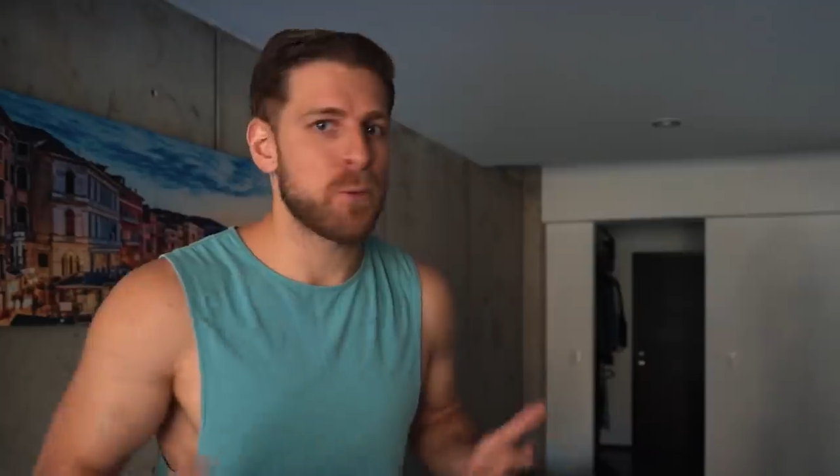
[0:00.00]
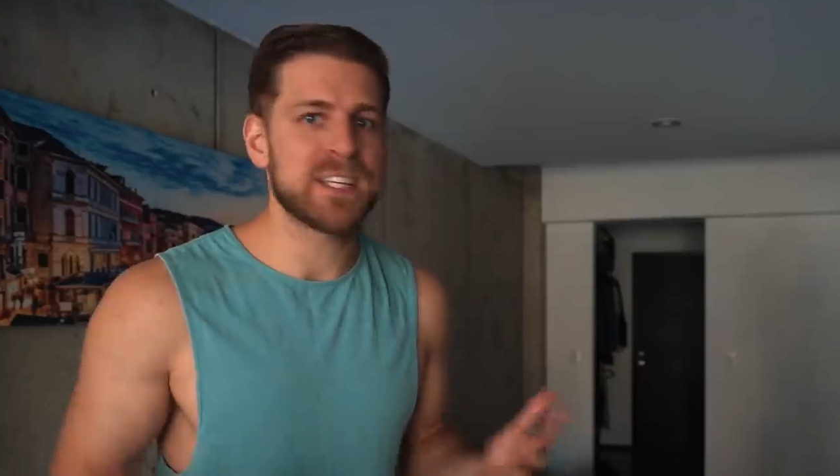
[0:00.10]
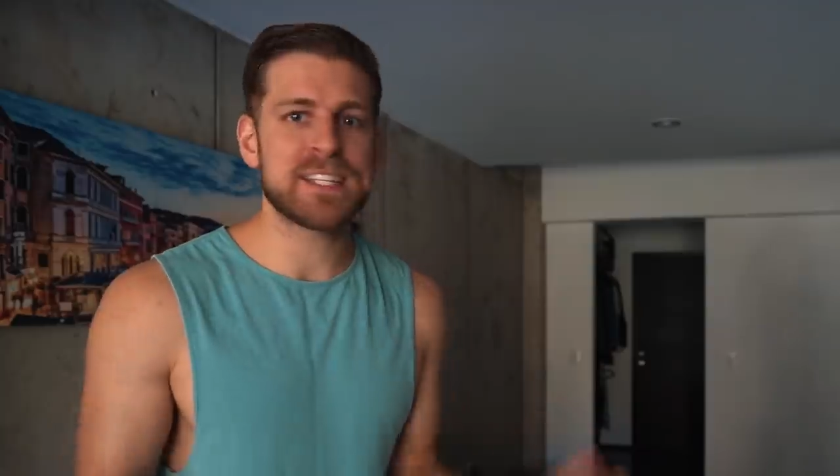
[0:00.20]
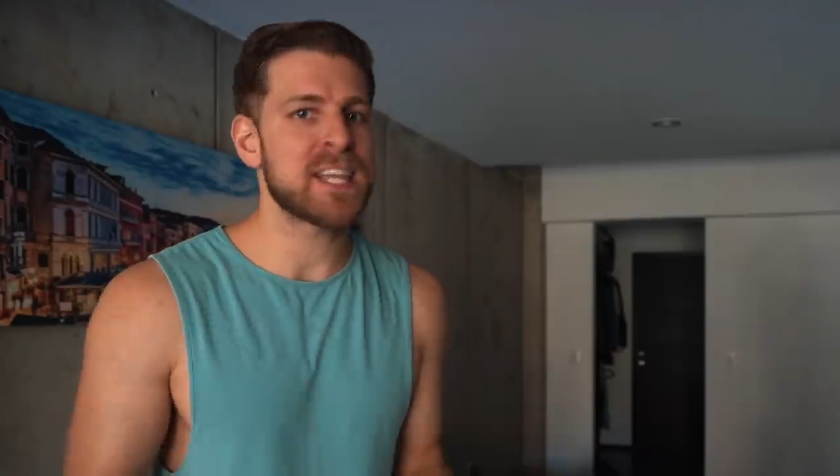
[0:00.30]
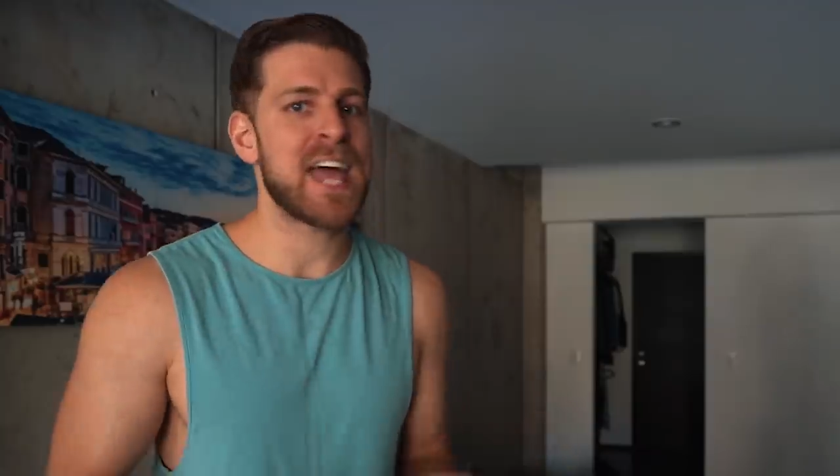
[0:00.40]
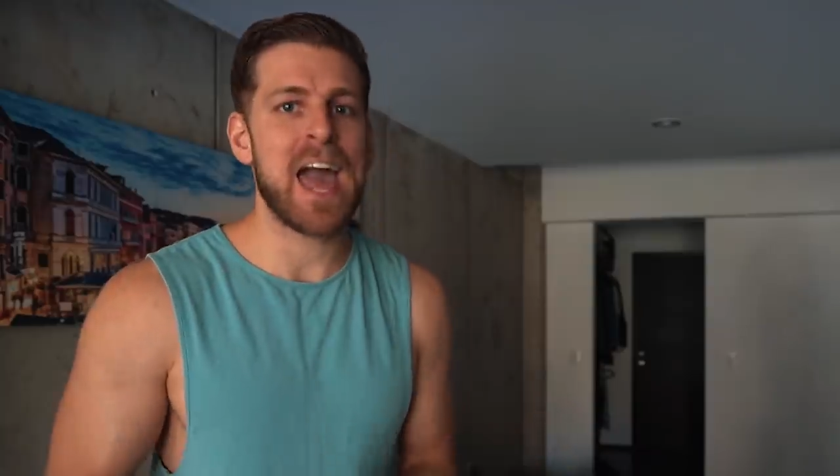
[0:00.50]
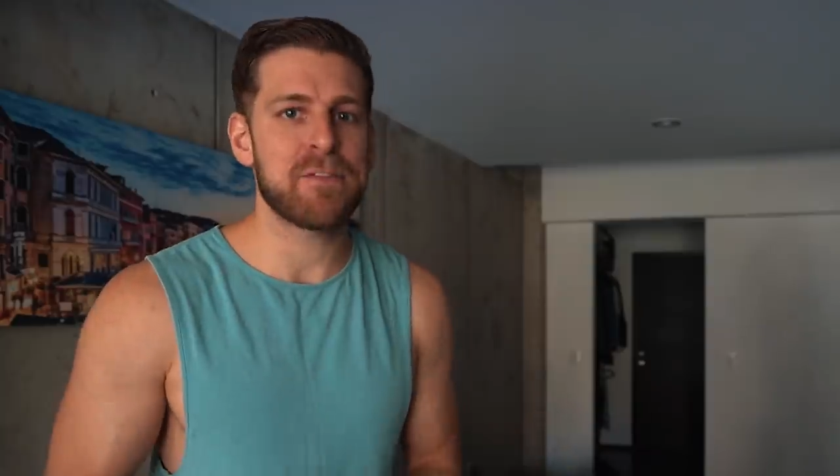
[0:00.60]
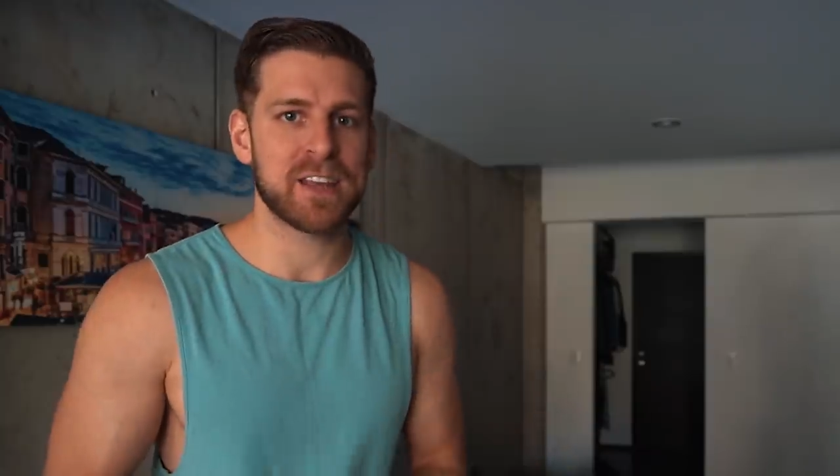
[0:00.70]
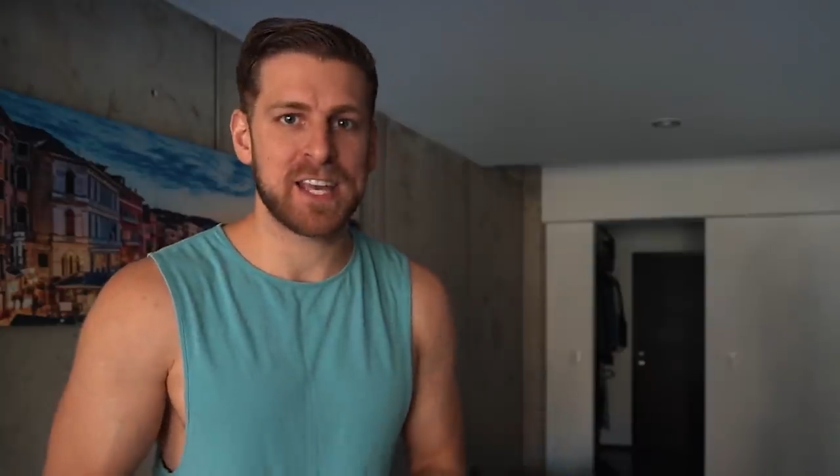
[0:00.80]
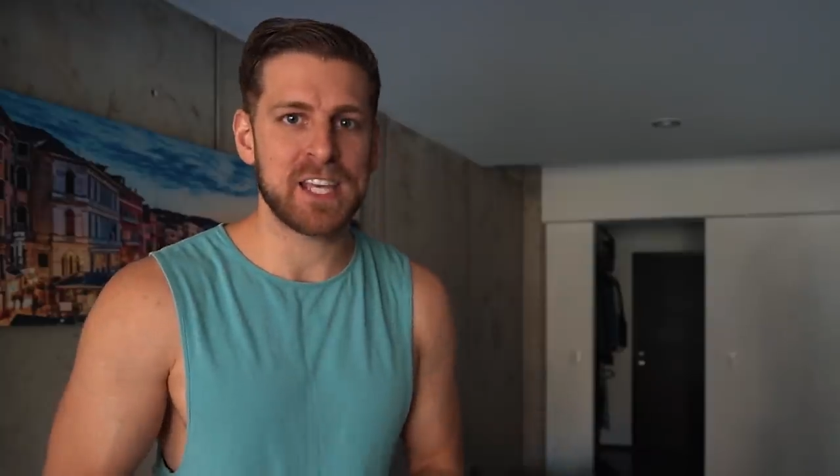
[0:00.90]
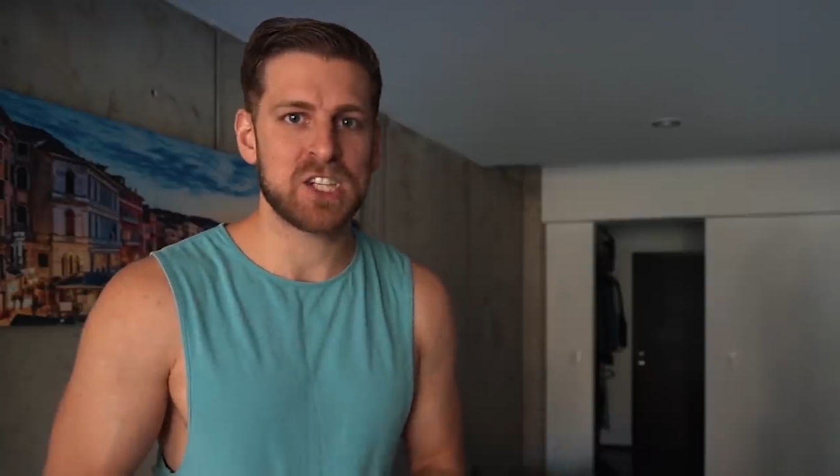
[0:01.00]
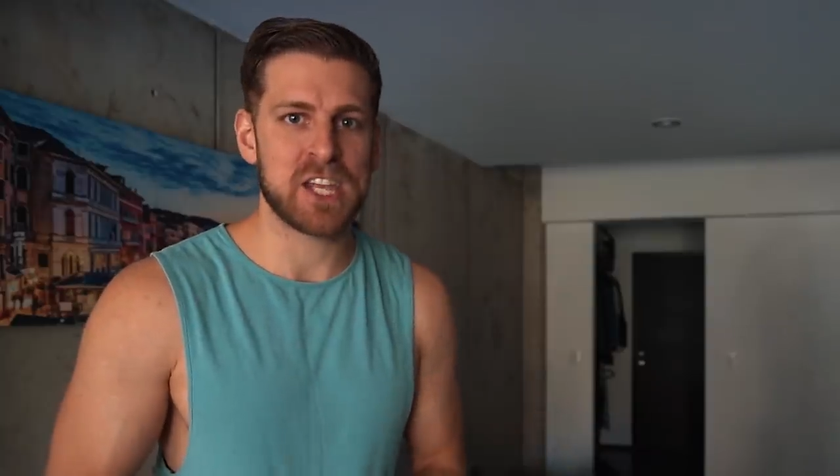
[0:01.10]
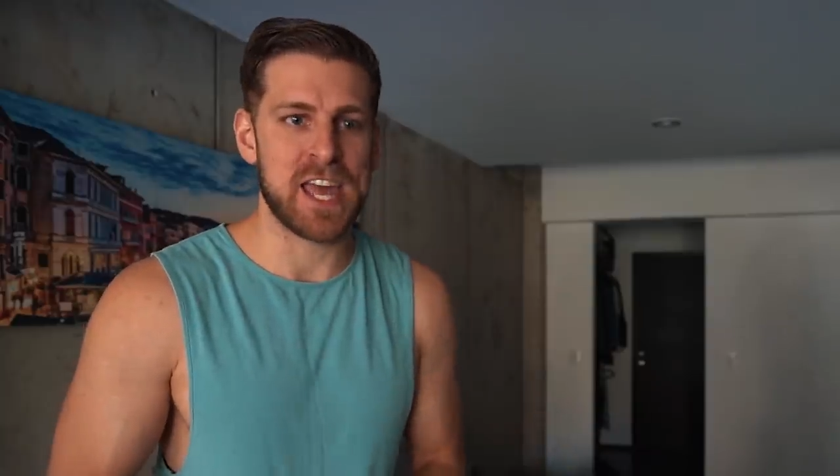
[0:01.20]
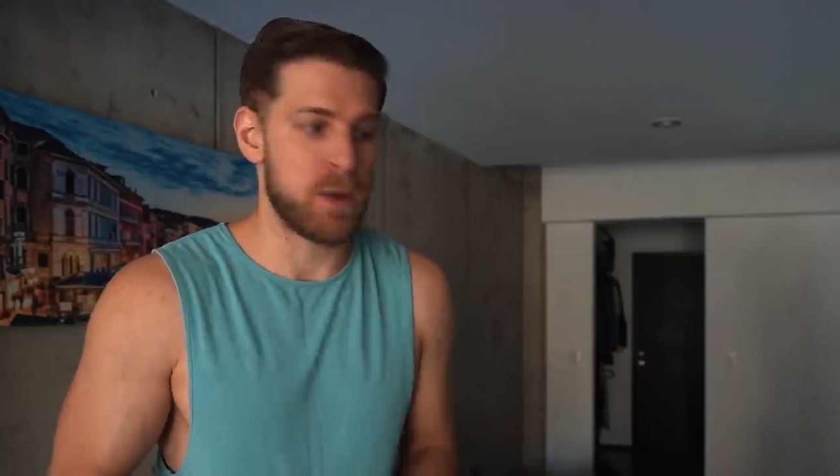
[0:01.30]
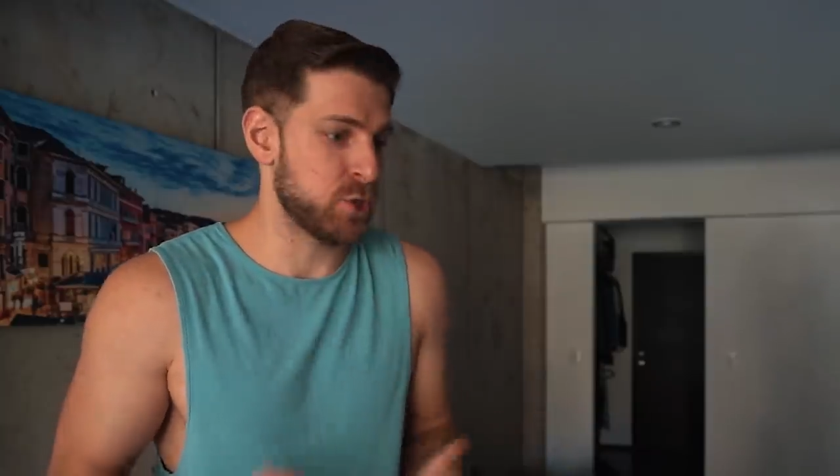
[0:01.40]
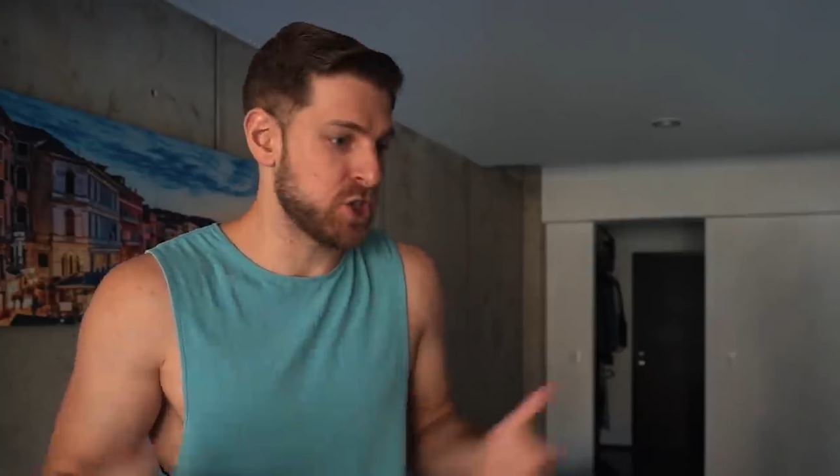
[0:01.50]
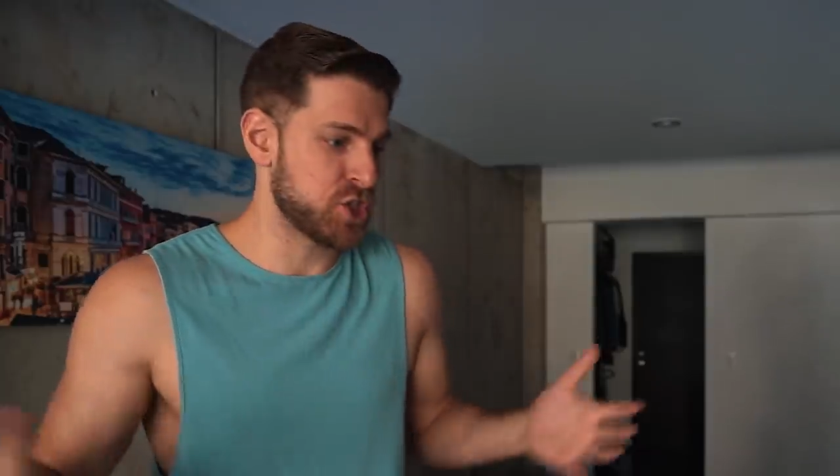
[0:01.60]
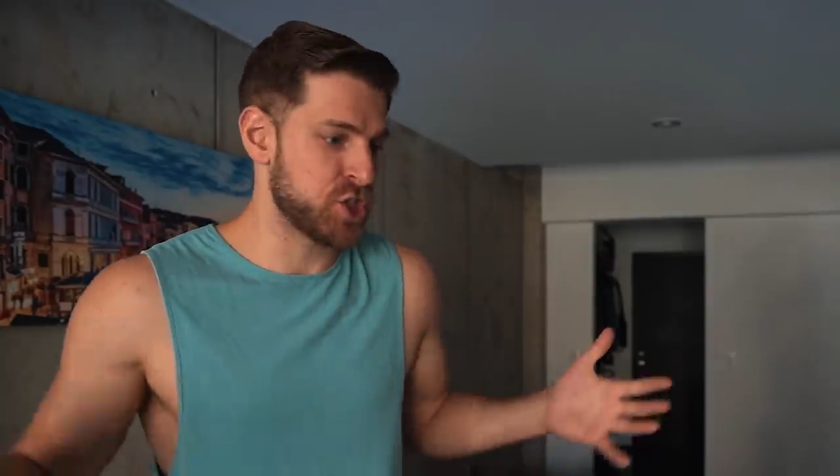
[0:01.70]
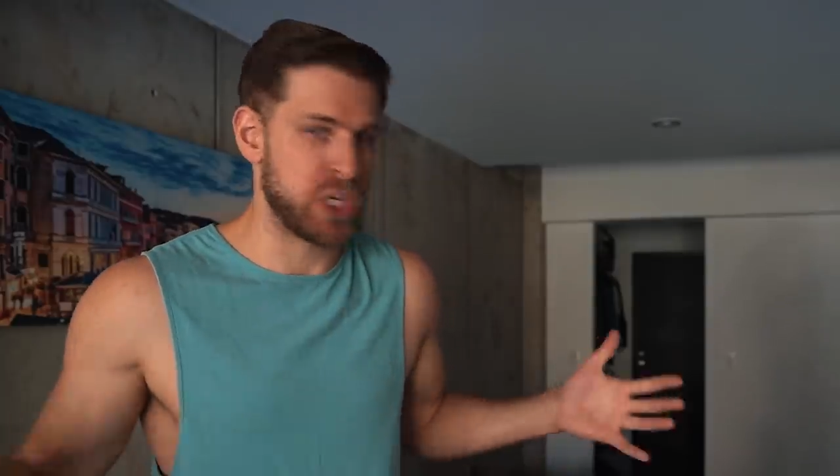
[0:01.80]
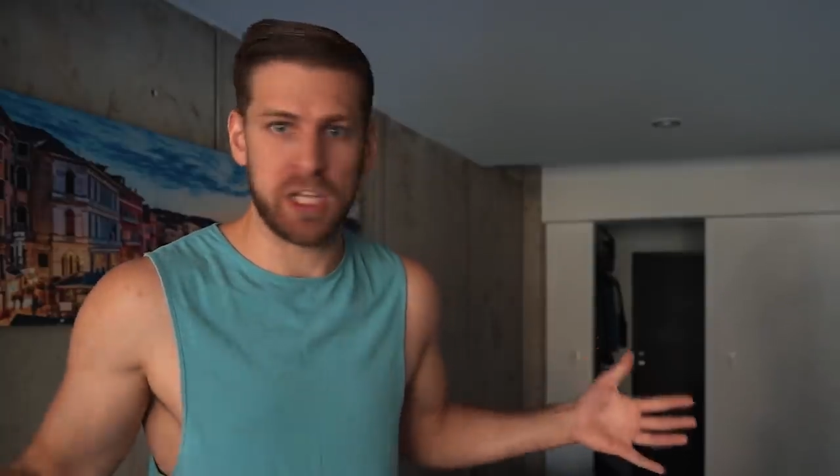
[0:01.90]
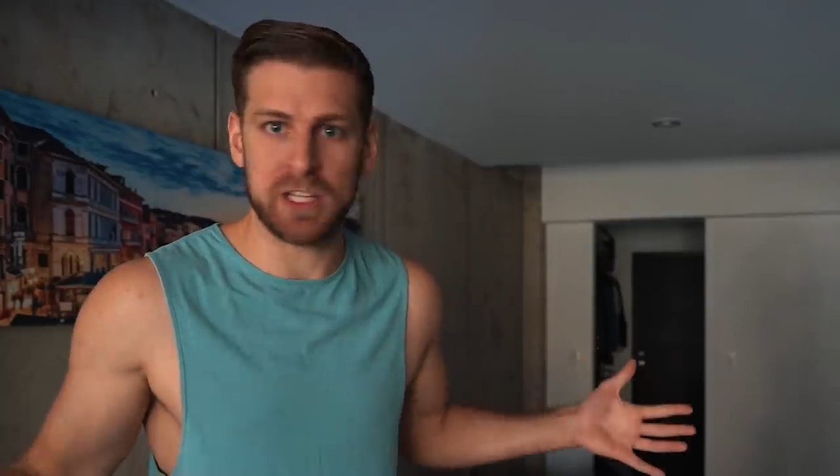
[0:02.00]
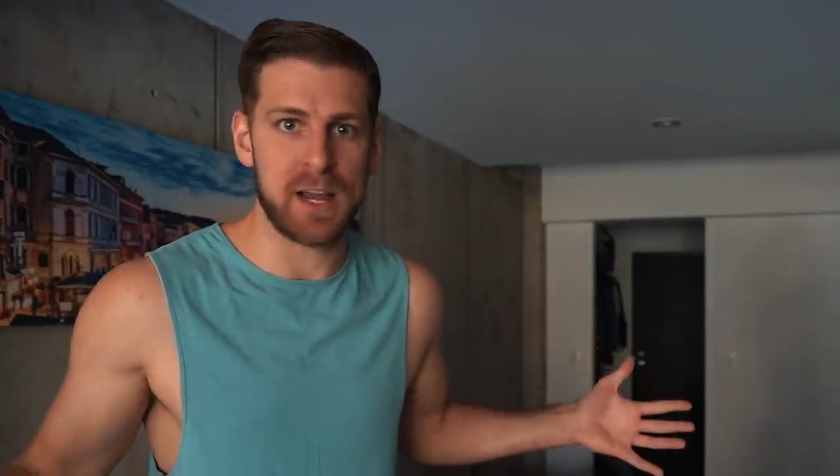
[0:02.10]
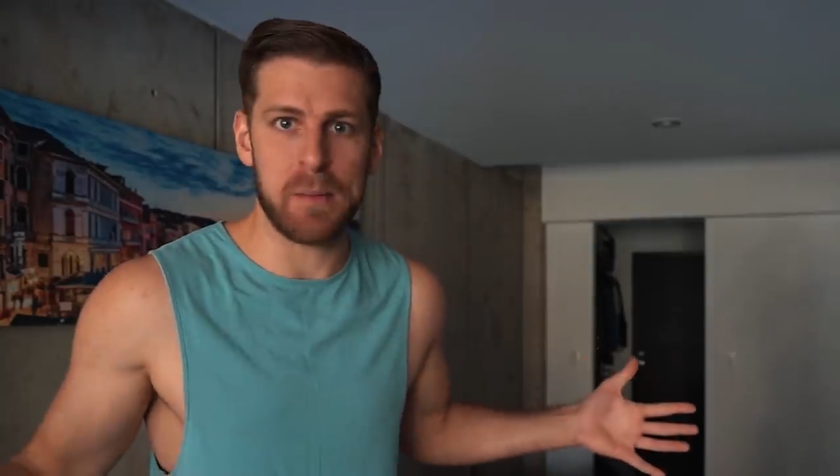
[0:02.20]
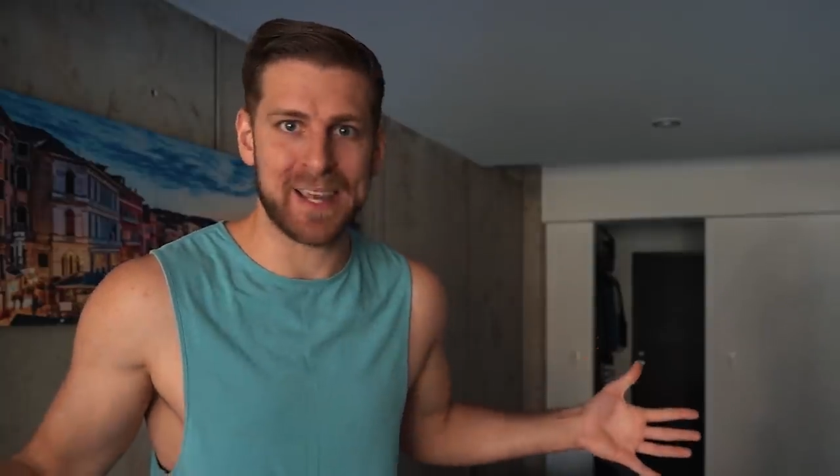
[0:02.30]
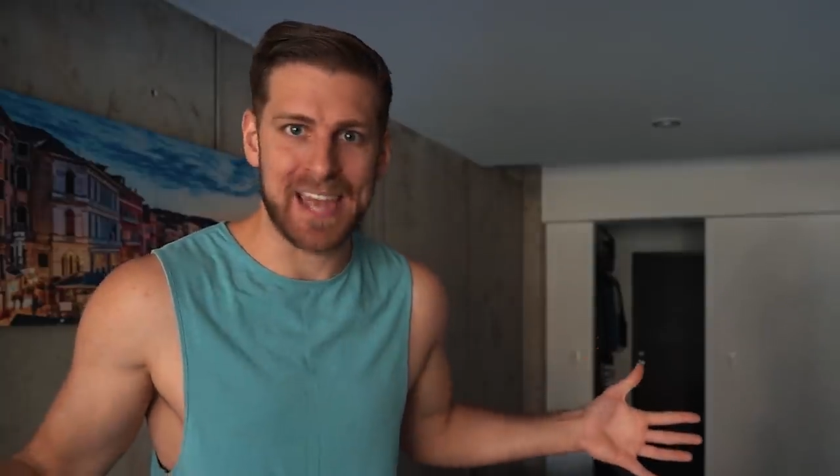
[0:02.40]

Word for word: we still haven't kissed yet and we're just chilling on my